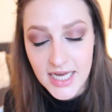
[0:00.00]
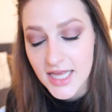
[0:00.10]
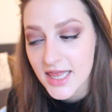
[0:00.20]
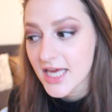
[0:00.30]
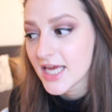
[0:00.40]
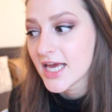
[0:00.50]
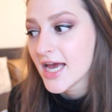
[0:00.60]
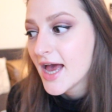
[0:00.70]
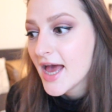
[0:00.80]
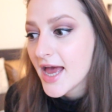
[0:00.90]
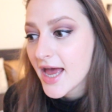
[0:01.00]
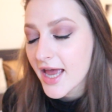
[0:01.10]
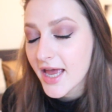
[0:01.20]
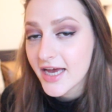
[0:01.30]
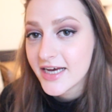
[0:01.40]
anything,
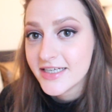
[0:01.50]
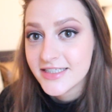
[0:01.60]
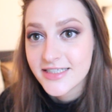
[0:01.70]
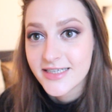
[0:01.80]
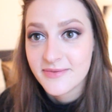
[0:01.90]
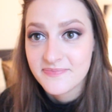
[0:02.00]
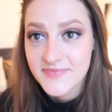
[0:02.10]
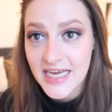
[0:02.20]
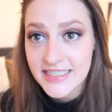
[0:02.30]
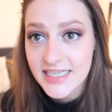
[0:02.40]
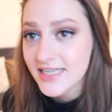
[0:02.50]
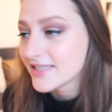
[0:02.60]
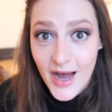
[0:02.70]
and that's it.